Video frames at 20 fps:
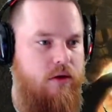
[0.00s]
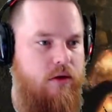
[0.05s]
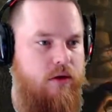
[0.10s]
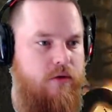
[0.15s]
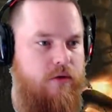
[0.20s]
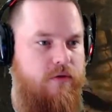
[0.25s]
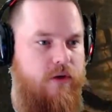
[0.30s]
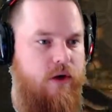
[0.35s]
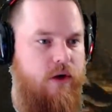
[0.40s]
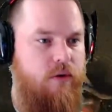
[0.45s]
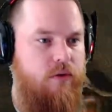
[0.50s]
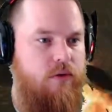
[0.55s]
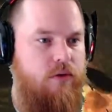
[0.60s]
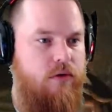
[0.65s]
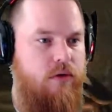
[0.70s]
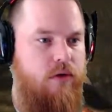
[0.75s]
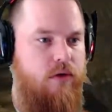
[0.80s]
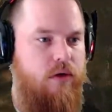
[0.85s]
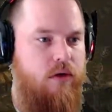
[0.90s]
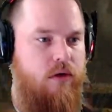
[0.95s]
the phone.
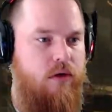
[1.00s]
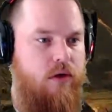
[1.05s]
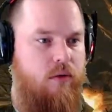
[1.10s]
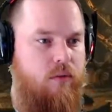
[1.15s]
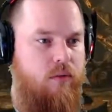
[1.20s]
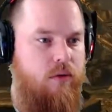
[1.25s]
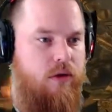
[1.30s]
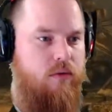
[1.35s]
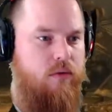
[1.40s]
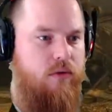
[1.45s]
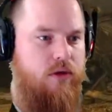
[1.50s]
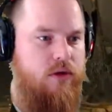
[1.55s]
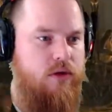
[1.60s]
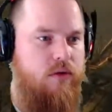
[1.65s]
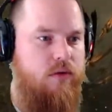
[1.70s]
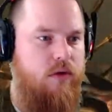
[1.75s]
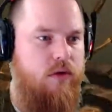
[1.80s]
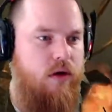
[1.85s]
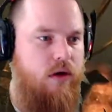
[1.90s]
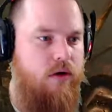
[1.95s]
What, what's
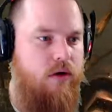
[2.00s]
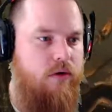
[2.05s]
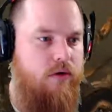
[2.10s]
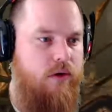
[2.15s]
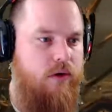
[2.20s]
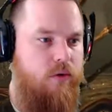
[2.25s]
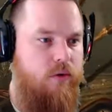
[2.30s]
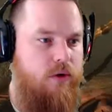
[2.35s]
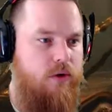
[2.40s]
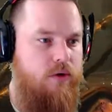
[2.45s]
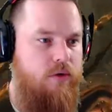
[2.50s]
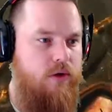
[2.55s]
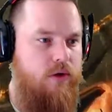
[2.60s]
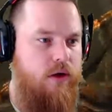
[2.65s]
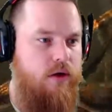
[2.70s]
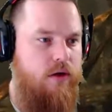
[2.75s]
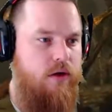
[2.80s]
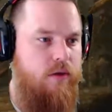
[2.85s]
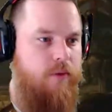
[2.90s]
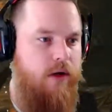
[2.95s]
going on over here? What are you
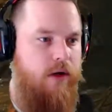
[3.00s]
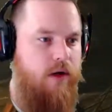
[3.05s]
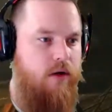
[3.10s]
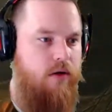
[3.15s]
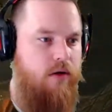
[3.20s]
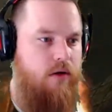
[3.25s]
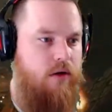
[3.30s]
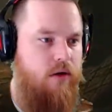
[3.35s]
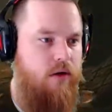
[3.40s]
yelling about?